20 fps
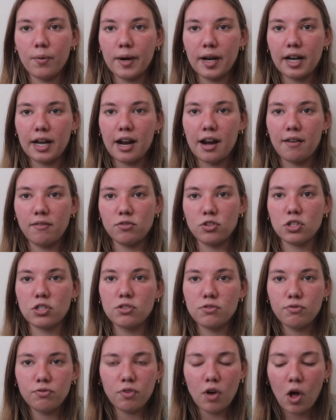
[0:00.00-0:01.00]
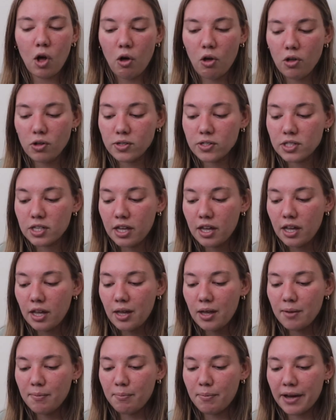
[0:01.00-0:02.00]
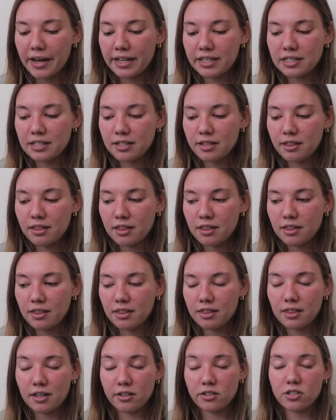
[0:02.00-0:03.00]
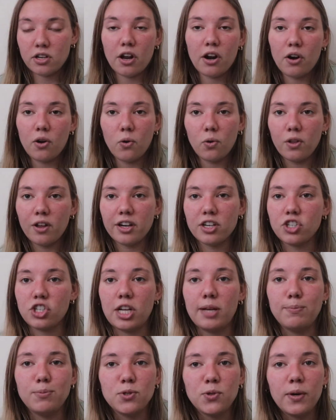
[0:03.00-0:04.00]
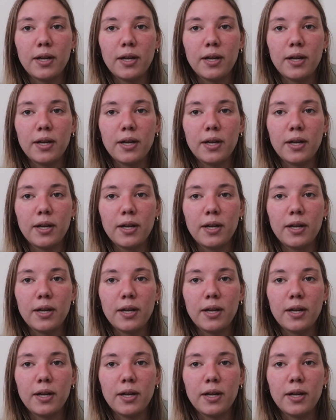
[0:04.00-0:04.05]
and it kind of just falls, but there's not a whole lot of shape to